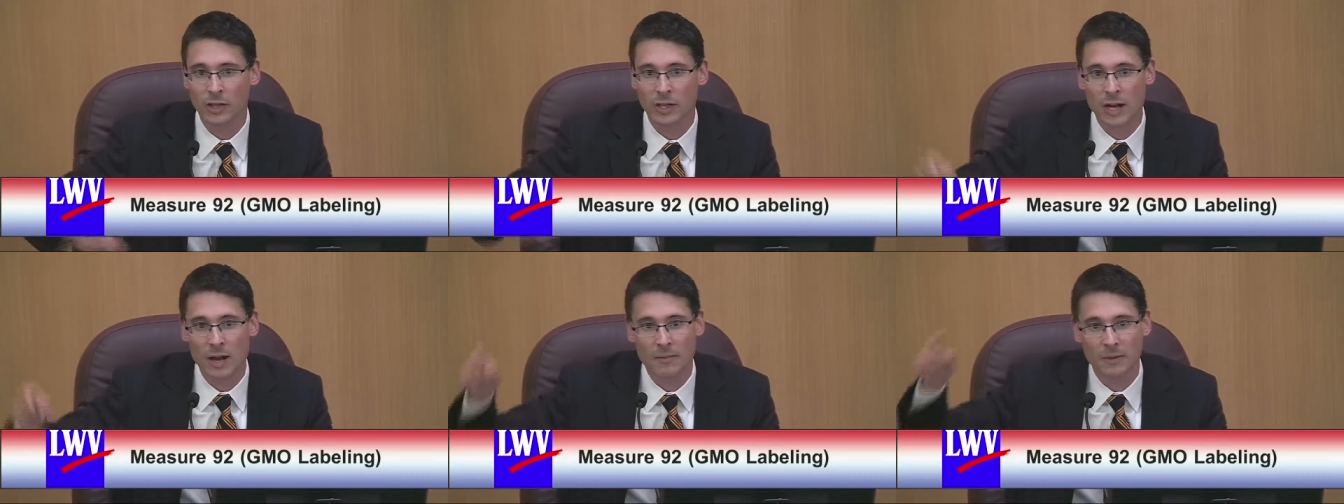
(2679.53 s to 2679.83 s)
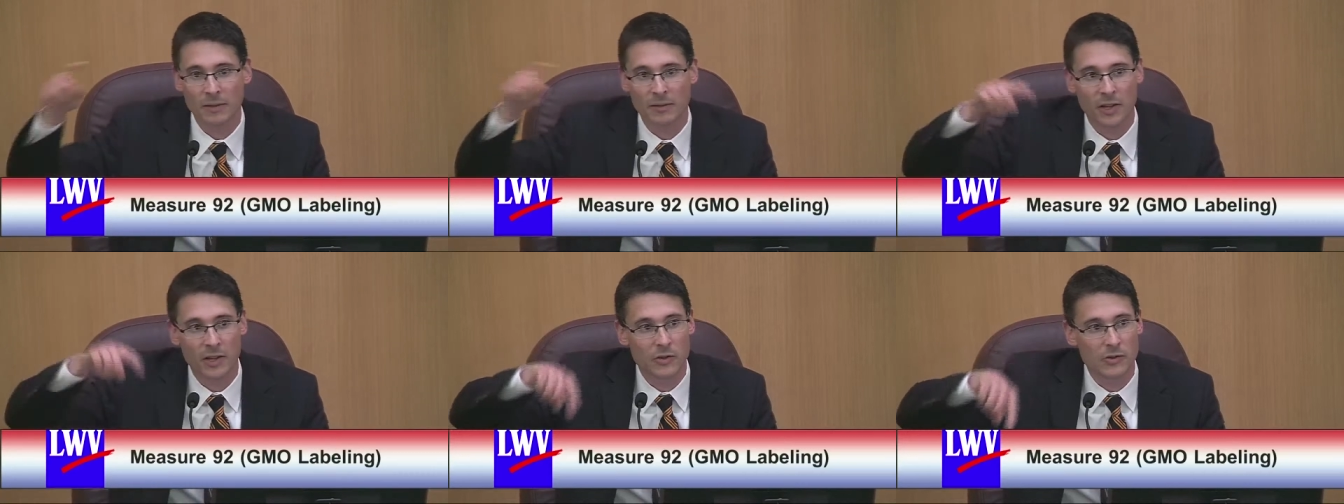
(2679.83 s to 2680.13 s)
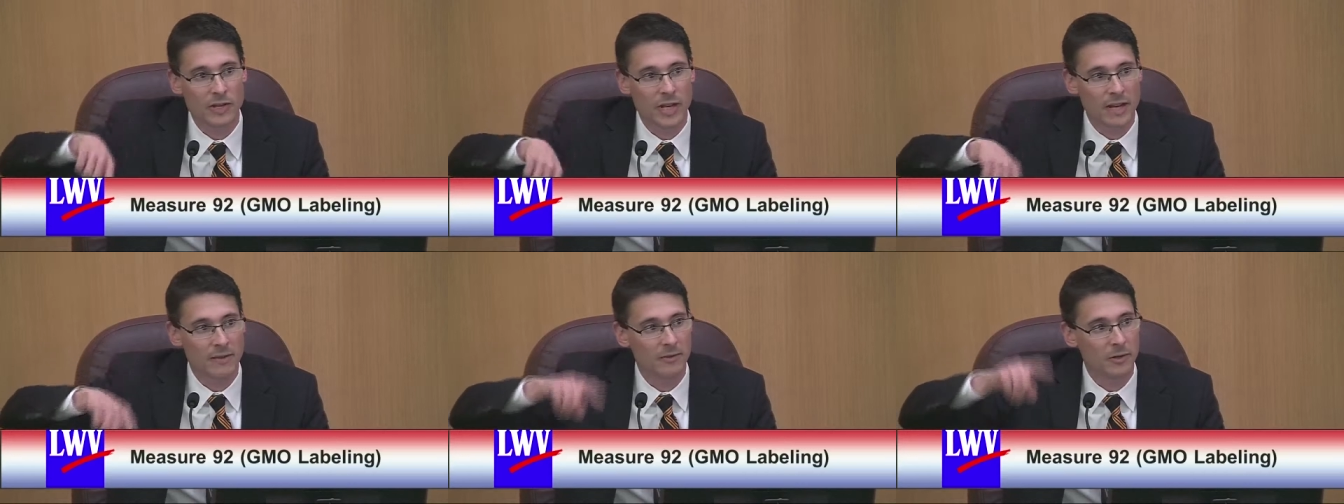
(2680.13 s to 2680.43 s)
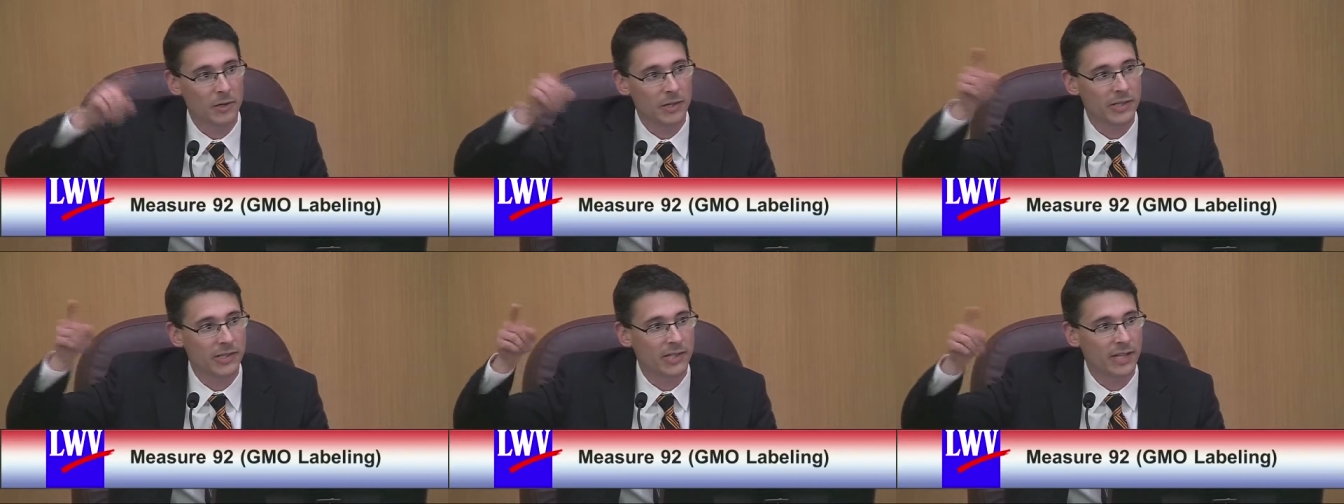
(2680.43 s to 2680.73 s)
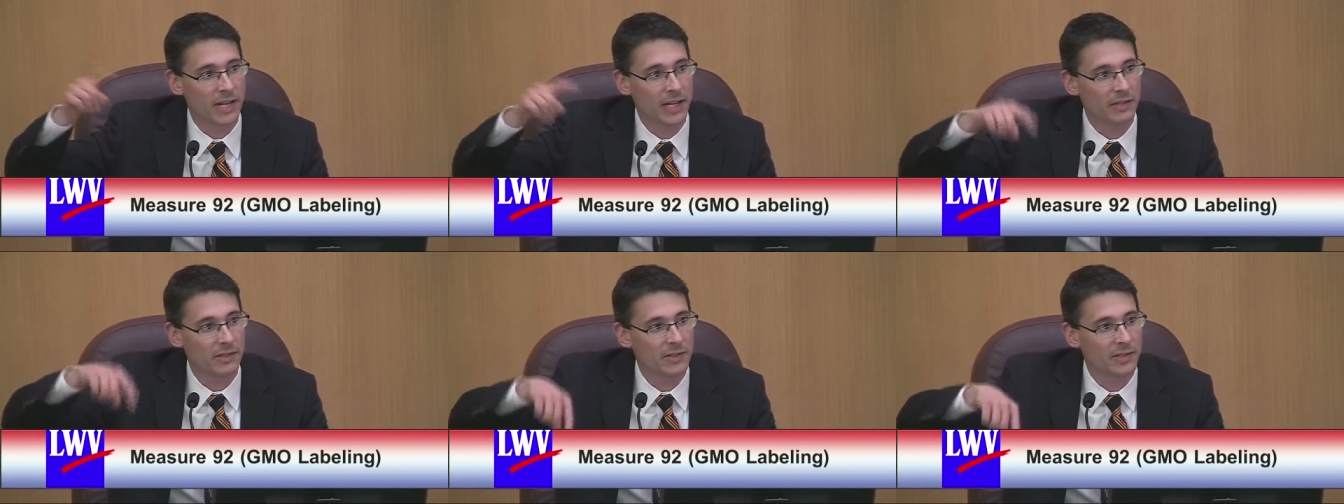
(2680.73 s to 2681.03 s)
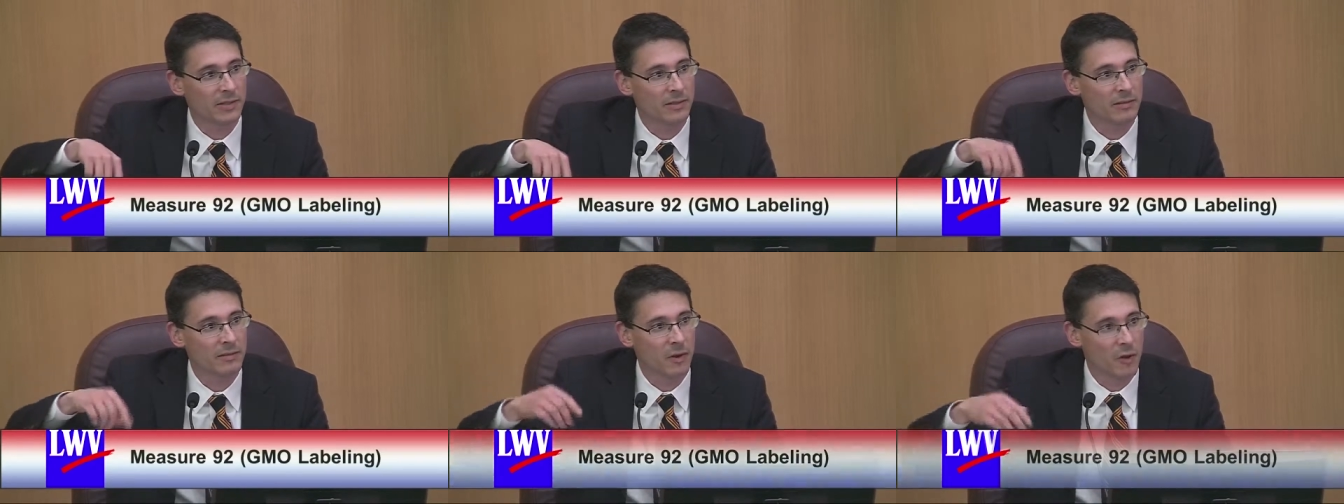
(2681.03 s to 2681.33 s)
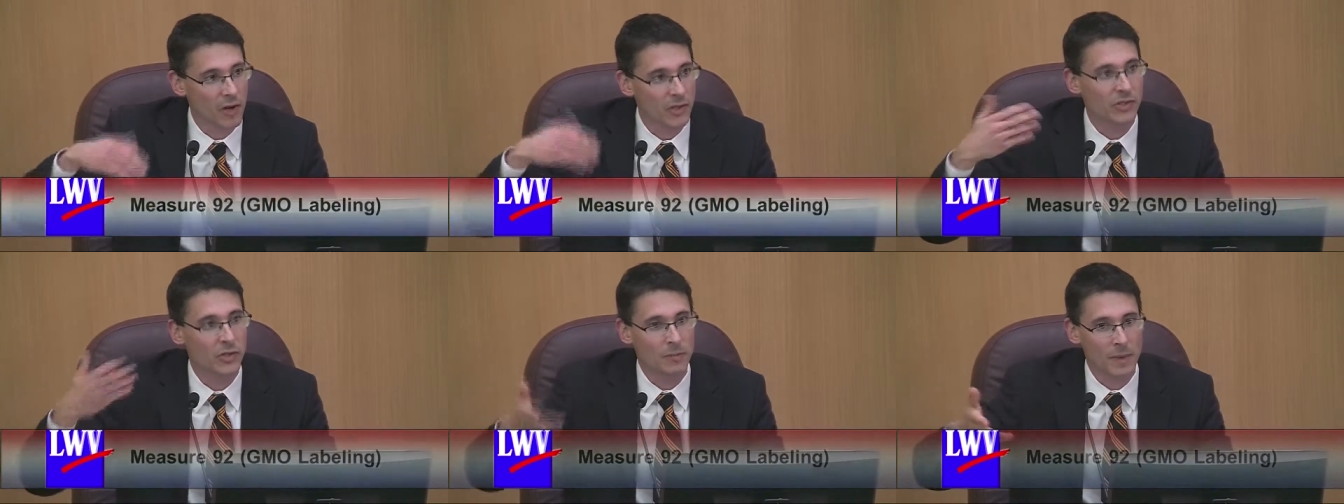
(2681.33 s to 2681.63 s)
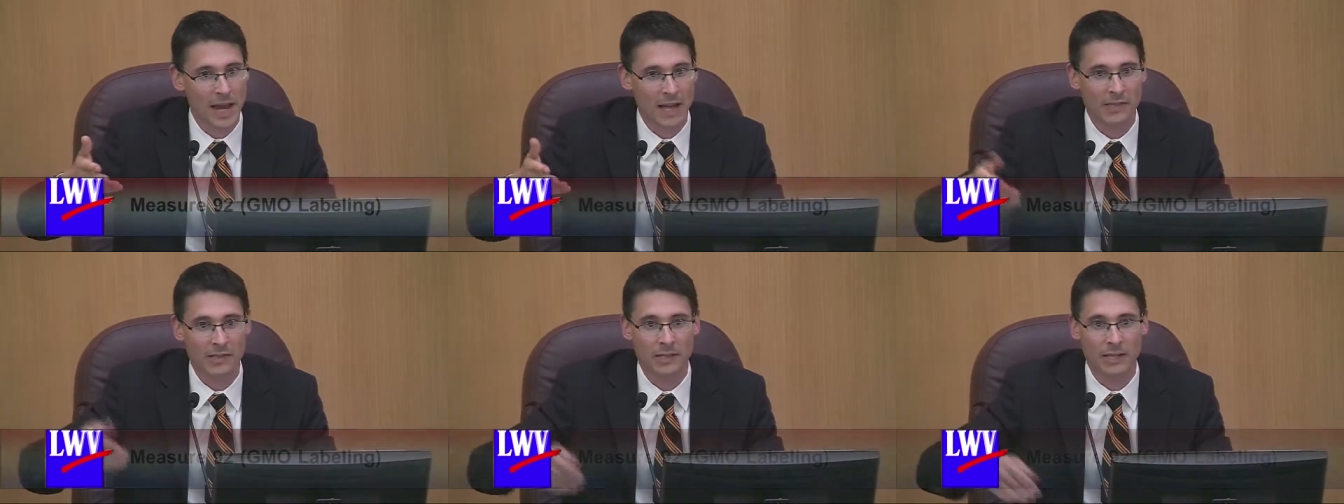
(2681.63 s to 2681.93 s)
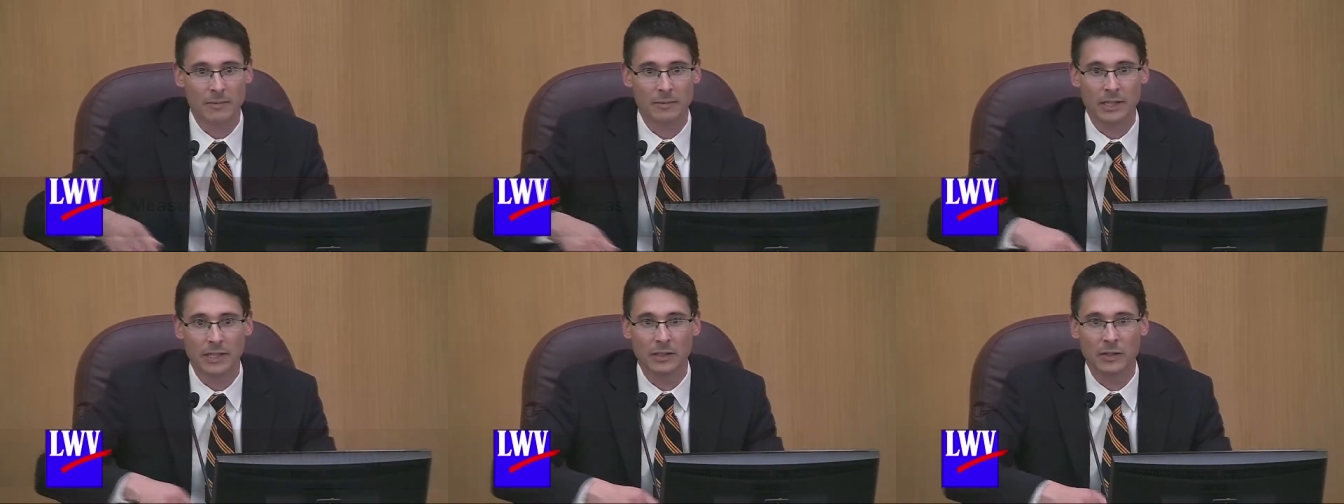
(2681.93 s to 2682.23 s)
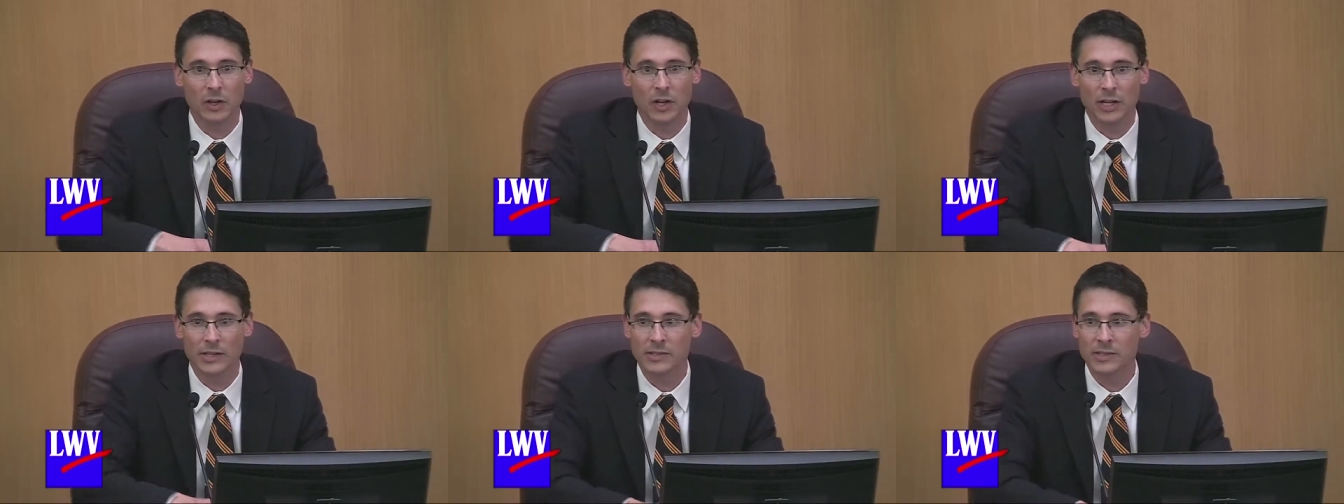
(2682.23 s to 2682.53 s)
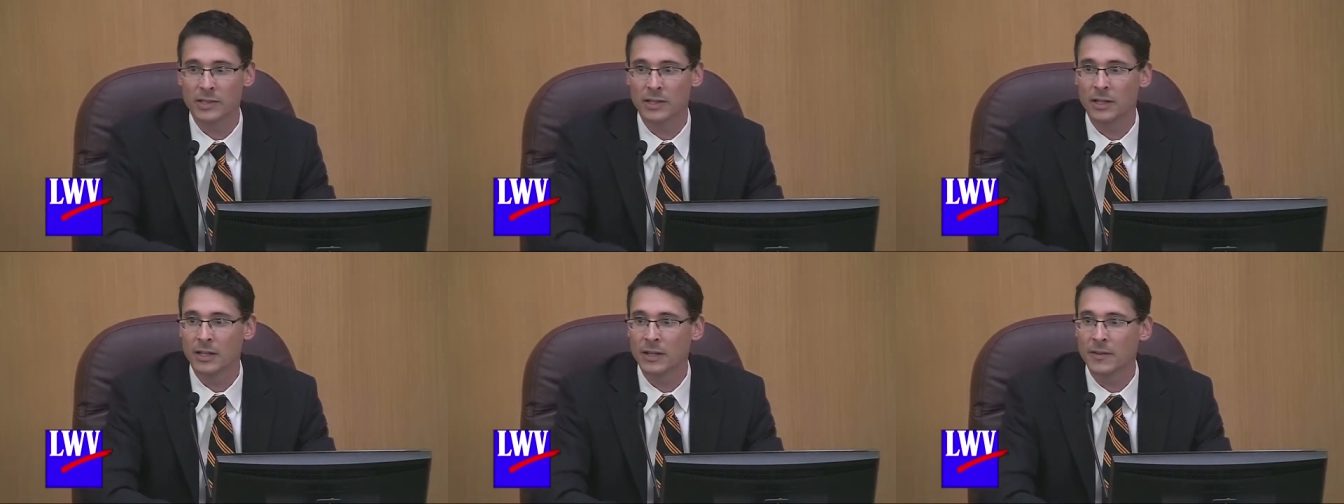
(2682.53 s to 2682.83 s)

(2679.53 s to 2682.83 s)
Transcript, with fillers: a couple of other neighboring states also pass labeling laws.